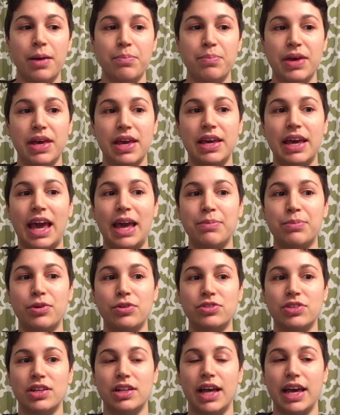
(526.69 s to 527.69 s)
being
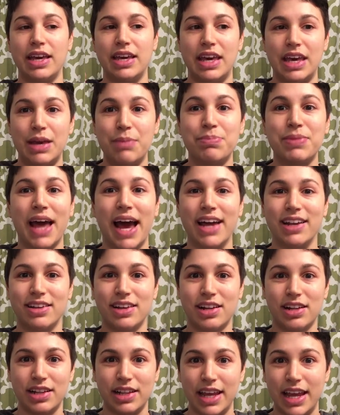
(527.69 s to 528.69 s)
able to like keep that
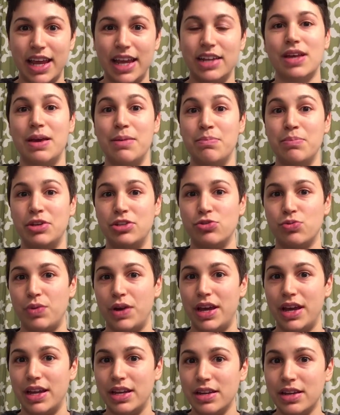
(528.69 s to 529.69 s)
clean in
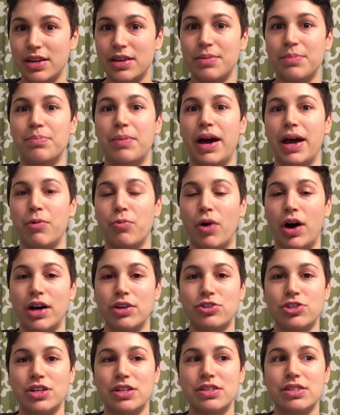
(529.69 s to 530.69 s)
between my
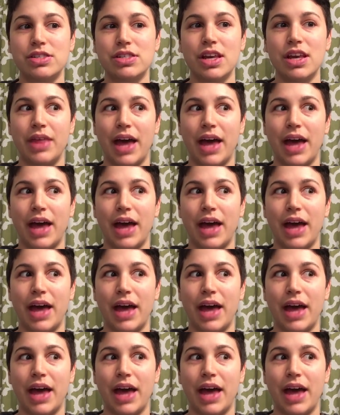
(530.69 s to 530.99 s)
washes,